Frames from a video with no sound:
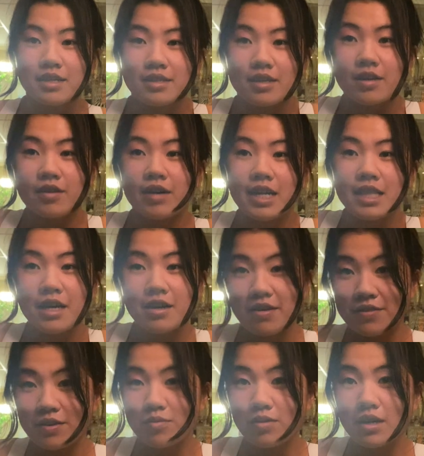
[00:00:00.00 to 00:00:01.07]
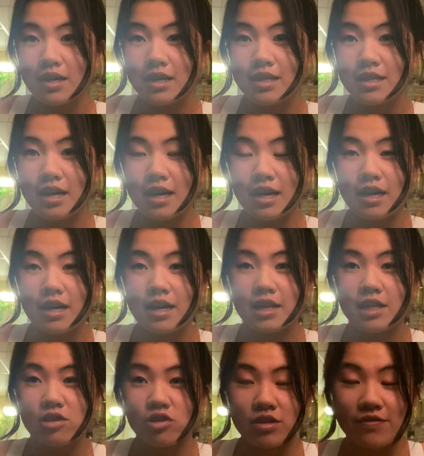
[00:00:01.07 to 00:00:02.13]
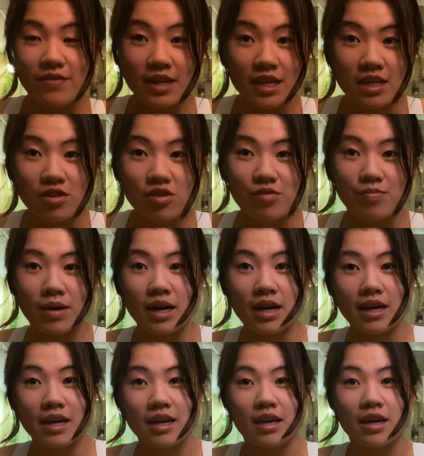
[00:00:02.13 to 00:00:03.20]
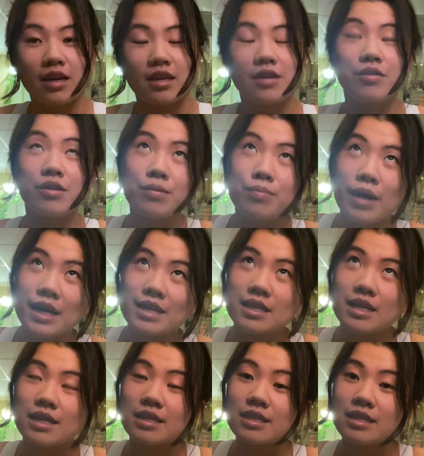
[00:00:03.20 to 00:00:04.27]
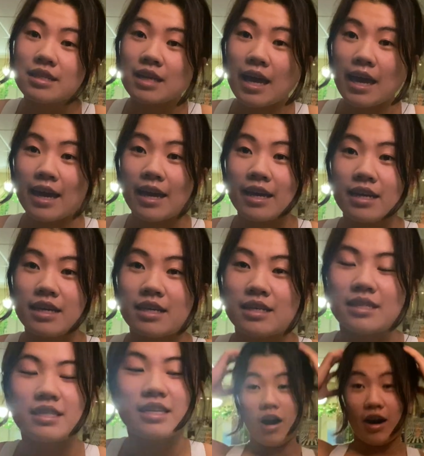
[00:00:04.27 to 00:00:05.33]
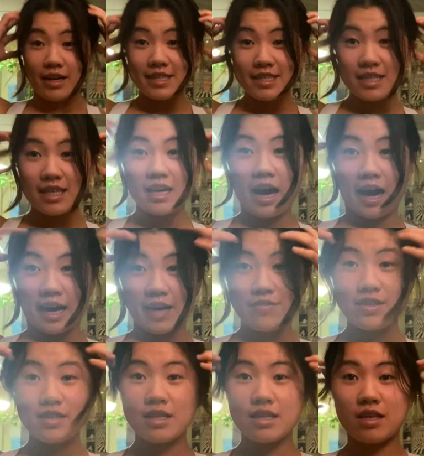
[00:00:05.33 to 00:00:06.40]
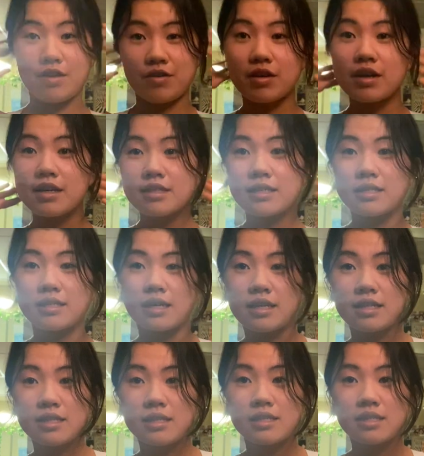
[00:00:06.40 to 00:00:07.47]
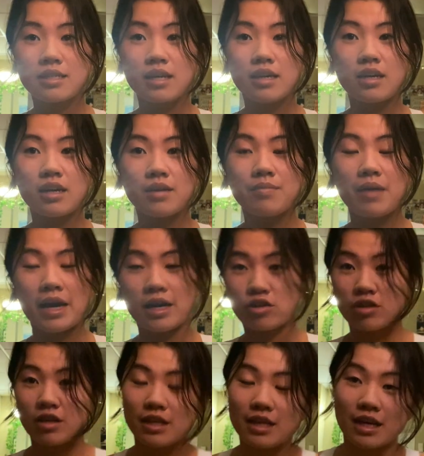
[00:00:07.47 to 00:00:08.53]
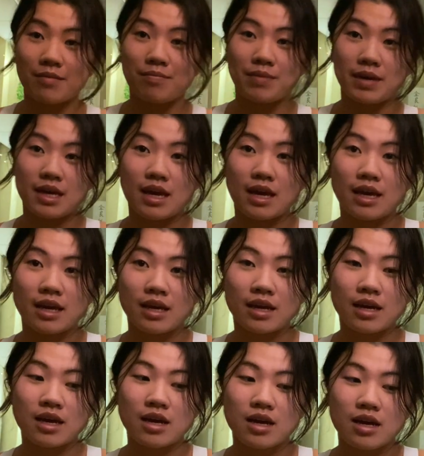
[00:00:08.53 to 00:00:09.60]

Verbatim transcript: So hello everyone, I just finished my yoga practice and honestly I haven't done yoga since actually like being